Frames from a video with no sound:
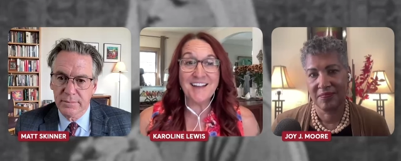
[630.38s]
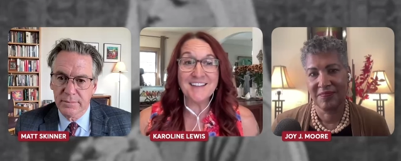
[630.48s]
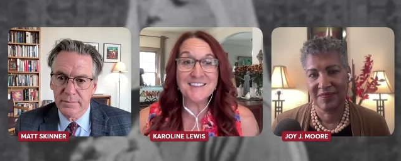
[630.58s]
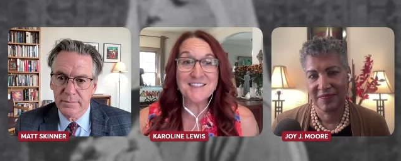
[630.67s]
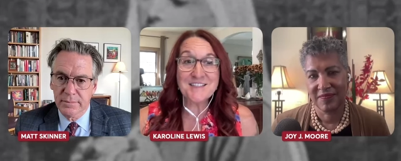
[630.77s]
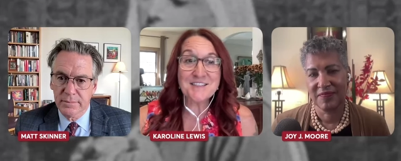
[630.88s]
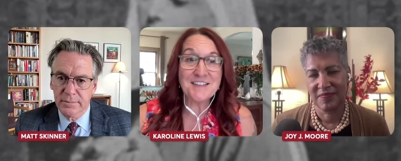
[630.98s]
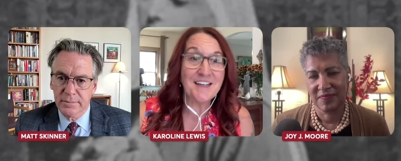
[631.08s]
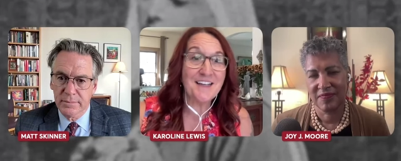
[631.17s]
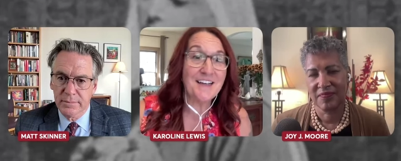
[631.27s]
Speaker 1: as
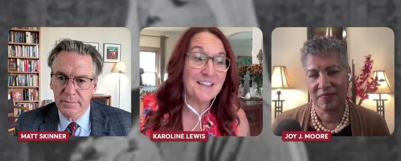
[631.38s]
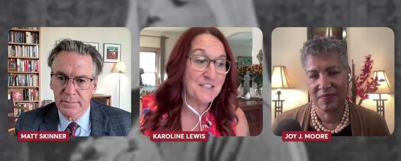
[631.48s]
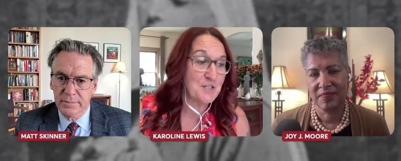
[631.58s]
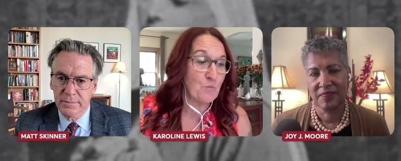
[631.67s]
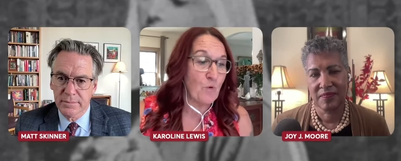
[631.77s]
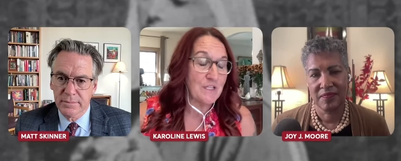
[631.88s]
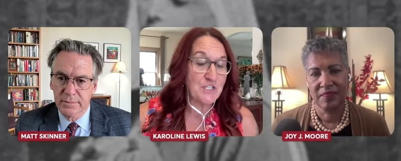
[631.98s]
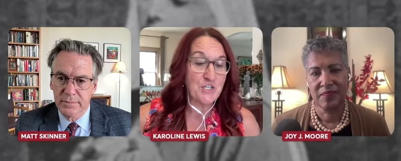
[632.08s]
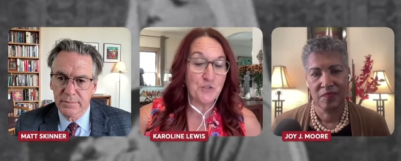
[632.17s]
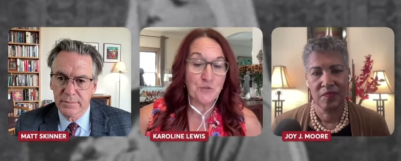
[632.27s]
as
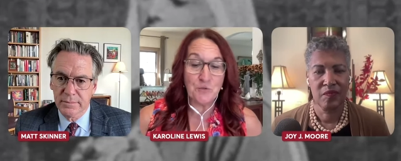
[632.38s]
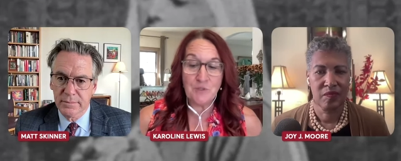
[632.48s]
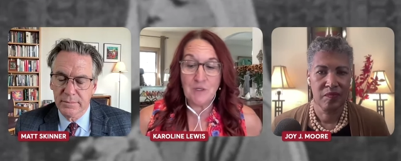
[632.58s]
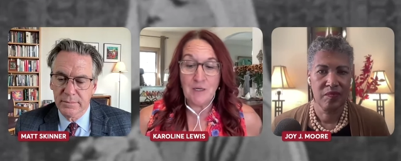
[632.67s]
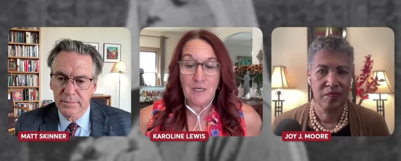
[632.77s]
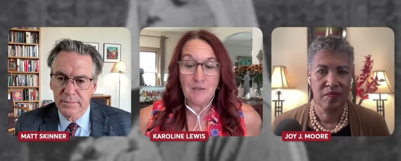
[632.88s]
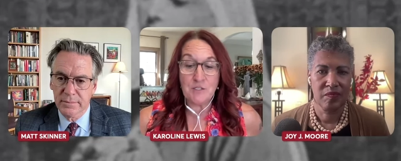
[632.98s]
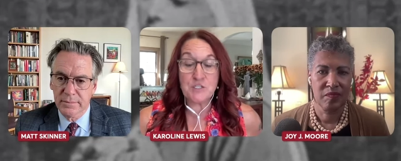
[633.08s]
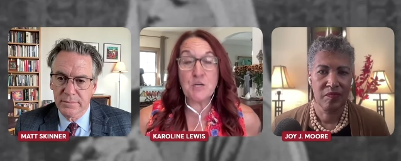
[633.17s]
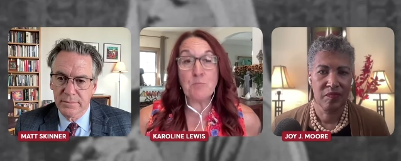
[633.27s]
ones who uh,
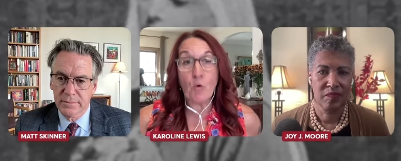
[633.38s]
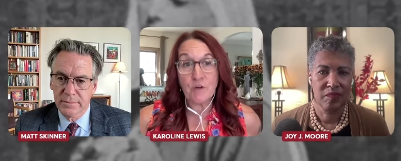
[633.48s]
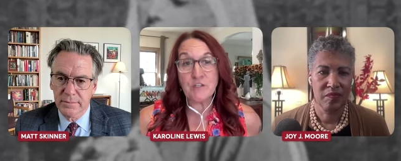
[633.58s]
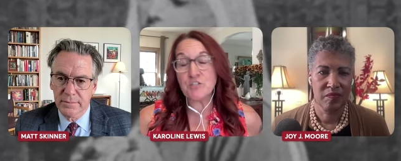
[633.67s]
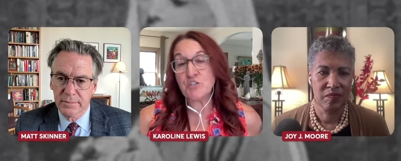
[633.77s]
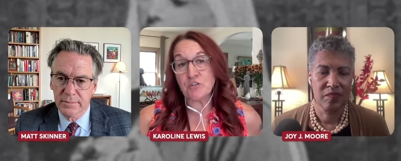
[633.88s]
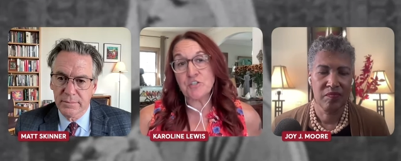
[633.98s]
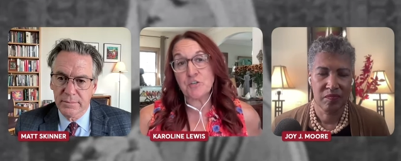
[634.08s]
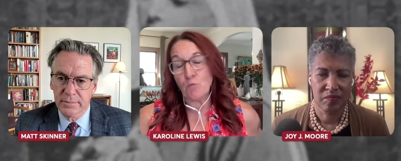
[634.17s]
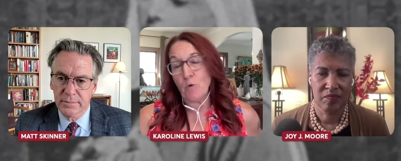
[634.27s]
support the
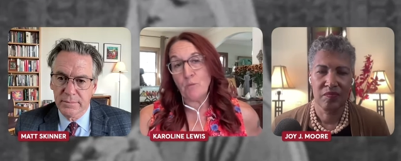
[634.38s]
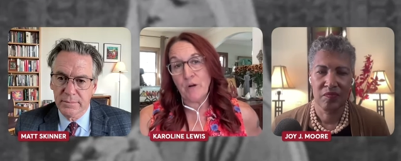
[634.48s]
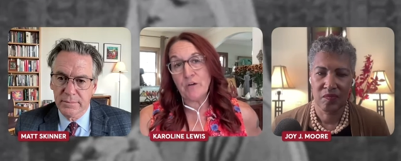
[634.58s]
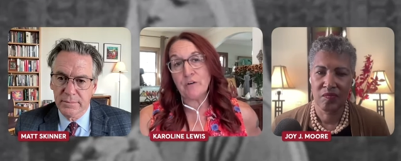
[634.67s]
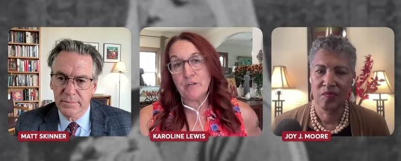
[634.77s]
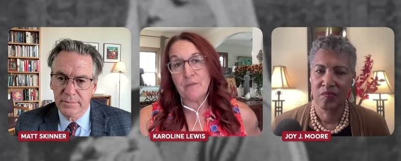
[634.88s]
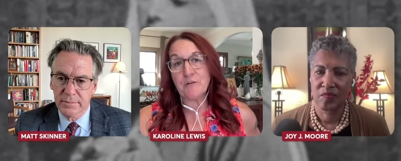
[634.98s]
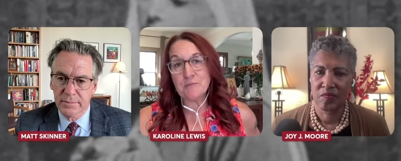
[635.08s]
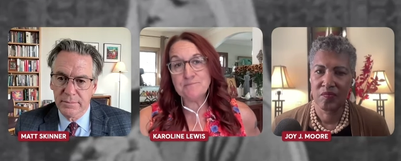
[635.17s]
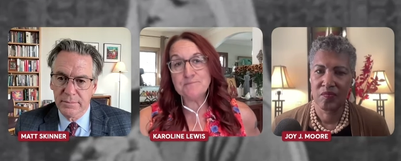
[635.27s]
church in one way or
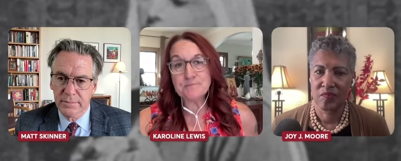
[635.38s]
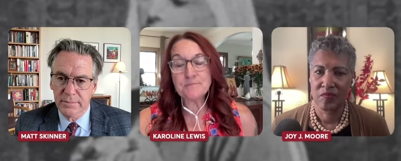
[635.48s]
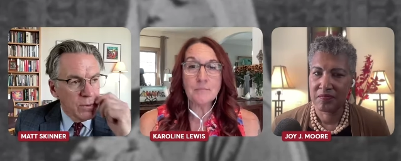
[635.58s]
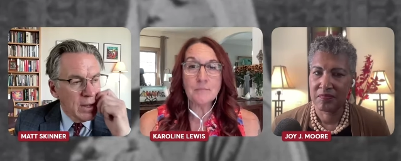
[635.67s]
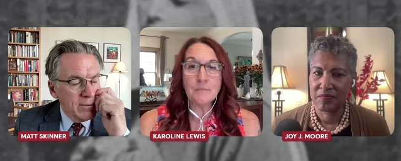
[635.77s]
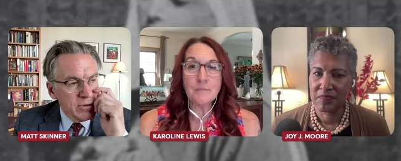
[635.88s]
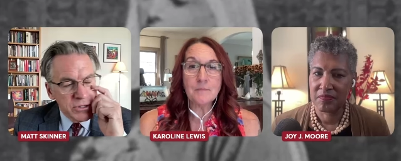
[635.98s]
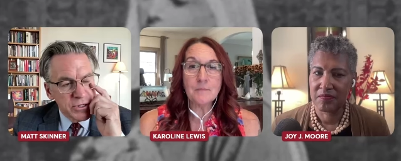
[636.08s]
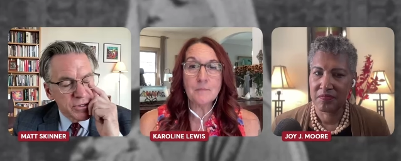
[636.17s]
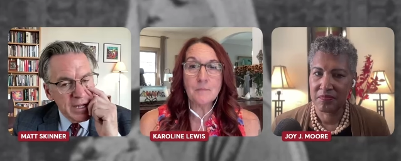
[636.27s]
another.
Speaker 2: And we
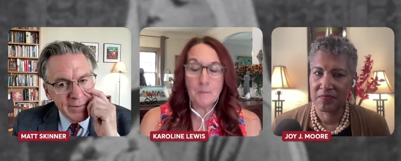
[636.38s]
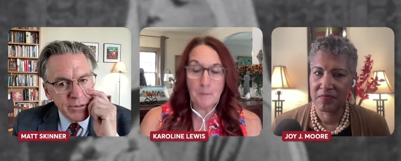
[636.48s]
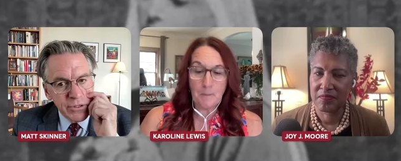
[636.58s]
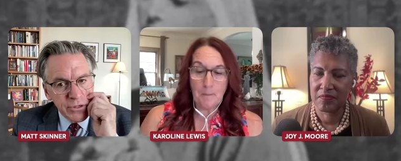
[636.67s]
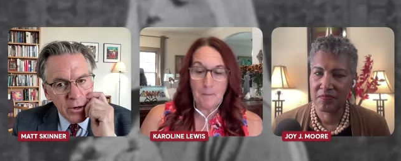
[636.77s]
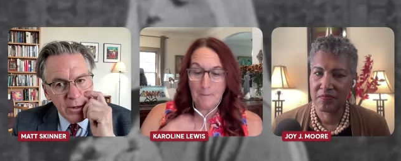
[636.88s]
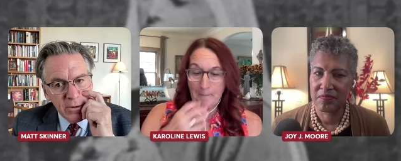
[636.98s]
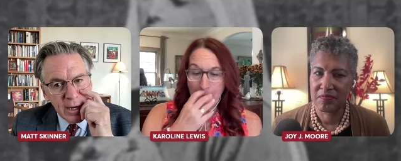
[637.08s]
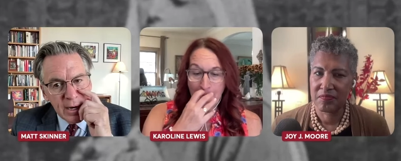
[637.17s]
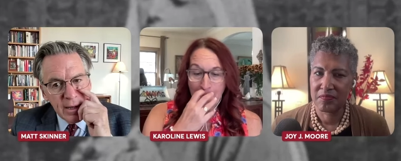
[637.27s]
should just name this as hard,
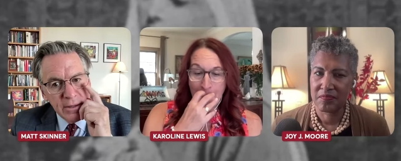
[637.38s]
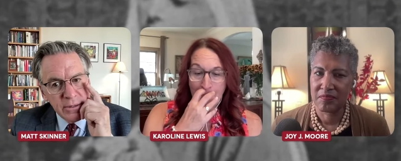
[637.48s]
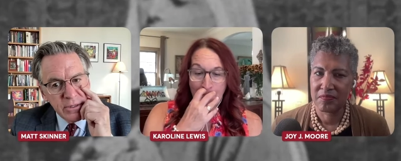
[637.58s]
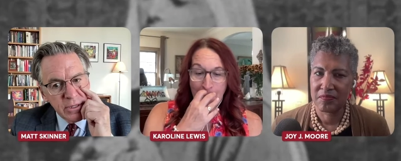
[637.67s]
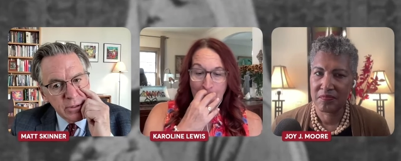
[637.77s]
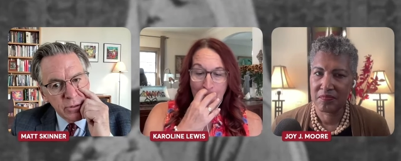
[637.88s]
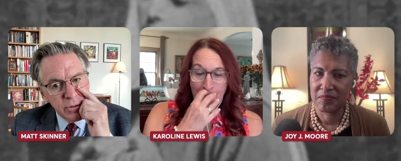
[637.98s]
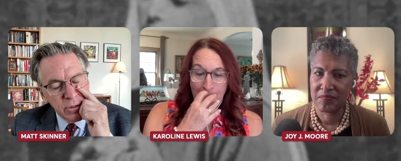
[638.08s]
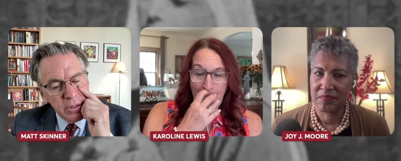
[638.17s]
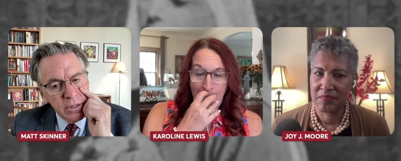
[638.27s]
right?
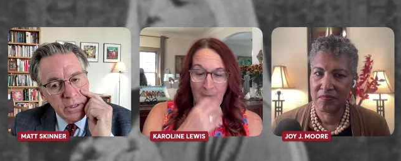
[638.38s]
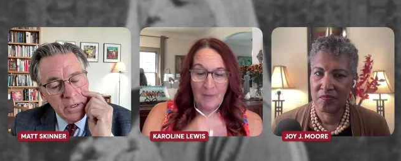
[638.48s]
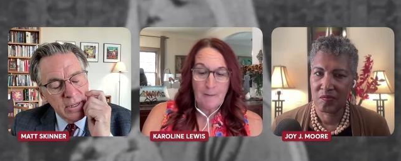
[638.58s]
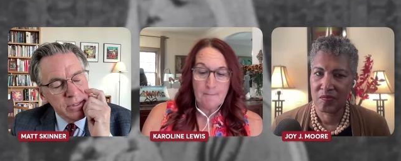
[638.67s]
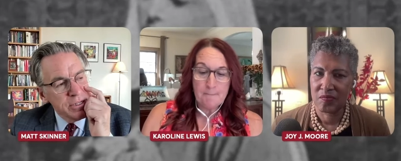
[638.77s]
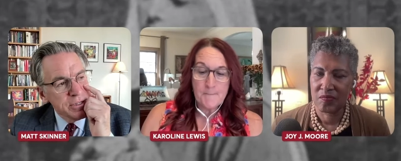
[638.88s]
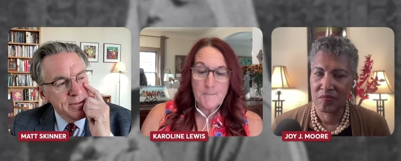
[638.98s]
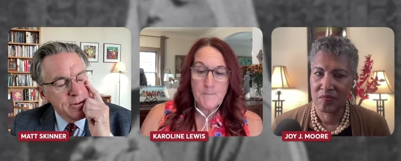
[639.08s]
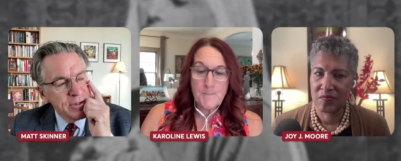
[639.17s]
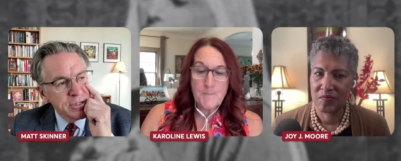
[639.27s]
It's it's easy
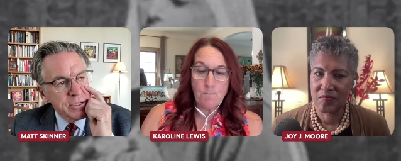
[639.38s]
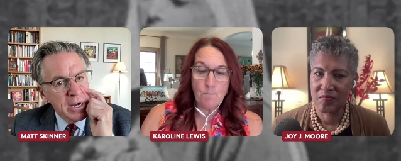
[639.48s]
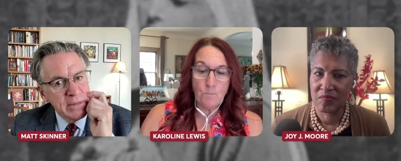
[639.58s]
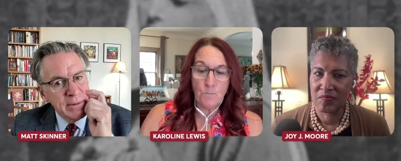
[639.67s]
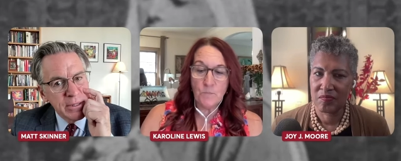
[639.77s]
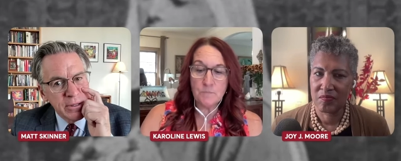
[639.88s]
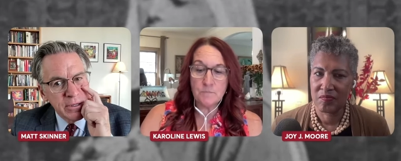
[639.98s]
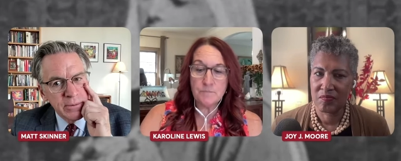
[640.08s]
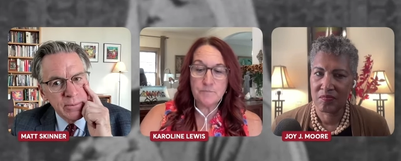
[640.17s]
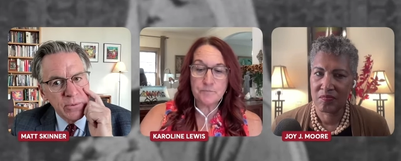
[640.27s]
for us to talk about
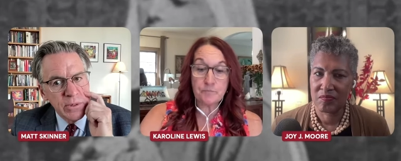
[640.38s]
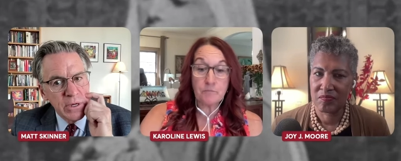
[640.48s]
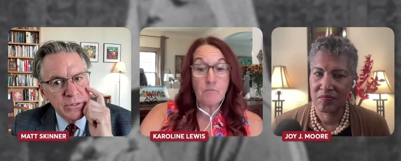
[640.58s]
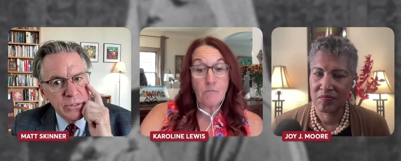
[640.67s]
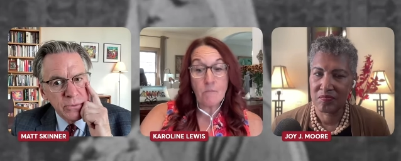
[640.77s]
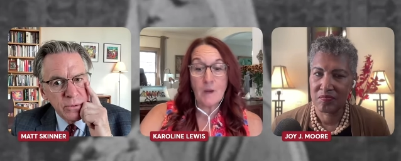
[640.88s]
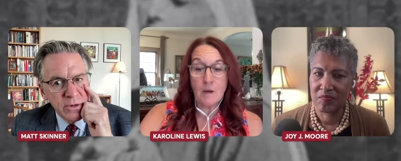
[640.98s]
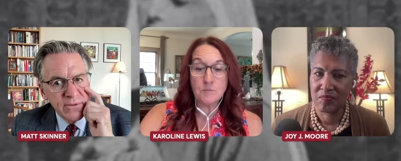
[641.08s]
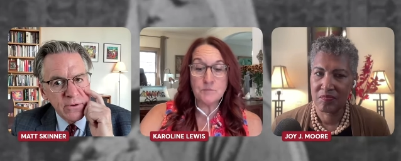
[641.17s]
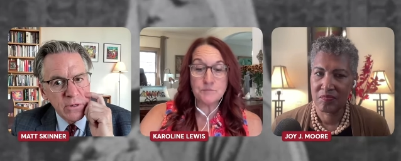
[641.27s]
this, but we also
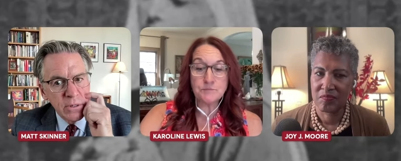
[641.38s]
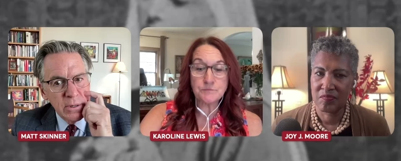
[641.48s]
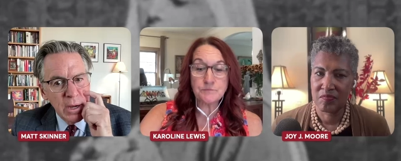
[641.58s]
work for